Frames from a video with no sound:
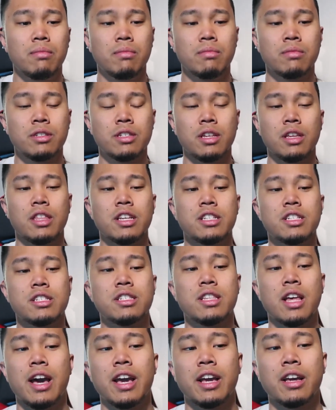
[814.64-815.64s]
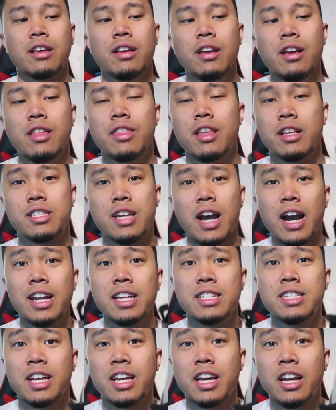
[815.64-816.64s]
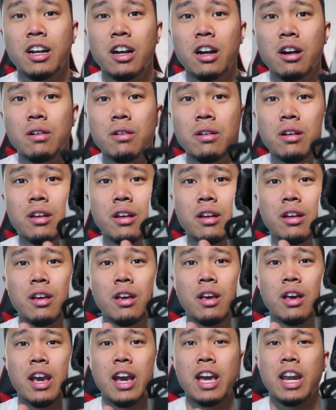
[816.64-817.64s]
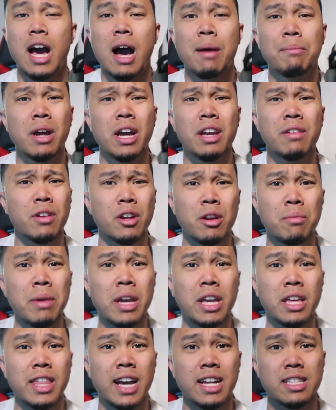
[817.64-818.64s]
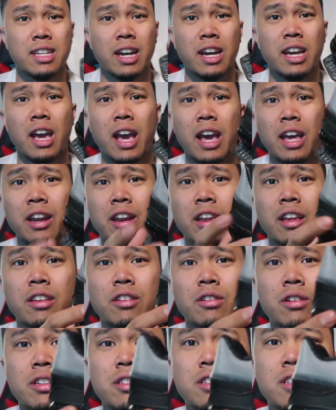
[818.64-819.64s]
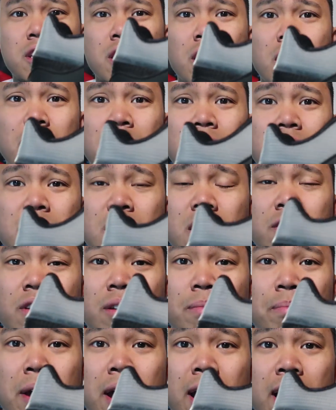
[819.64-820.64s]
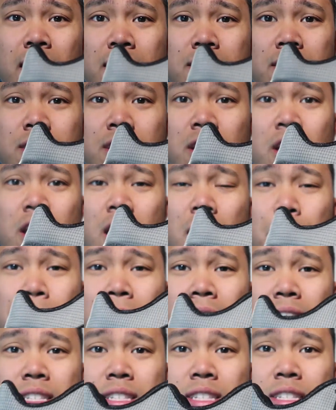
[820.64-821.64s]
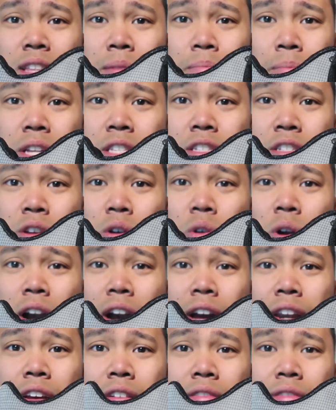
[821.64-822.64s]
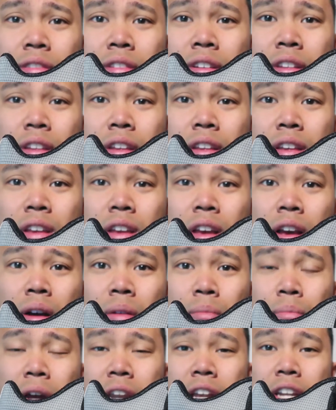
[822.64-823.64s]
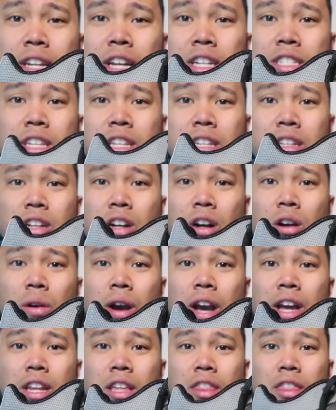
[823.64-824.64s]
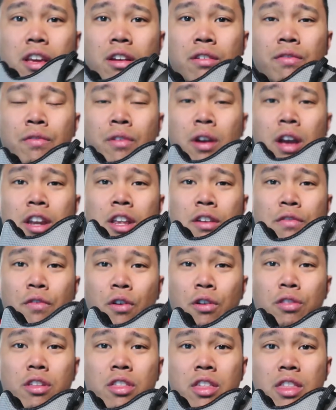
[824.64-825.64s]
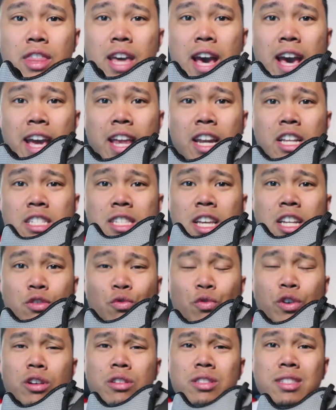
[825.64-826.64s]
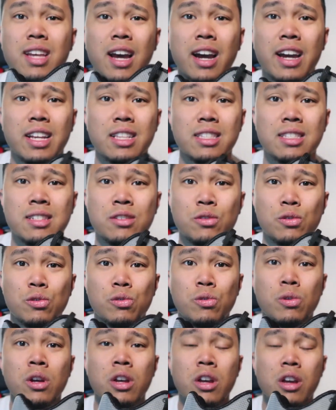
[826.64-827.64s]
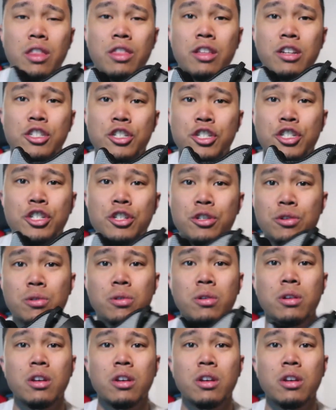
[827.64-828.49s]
See, this is like the tightest it can go, and I'm not even gonna make it that tight. And you can see it doesn't even pass. It passes the midsole kind of, but it doesn't go any further than that, and it stays real tight to the shoe.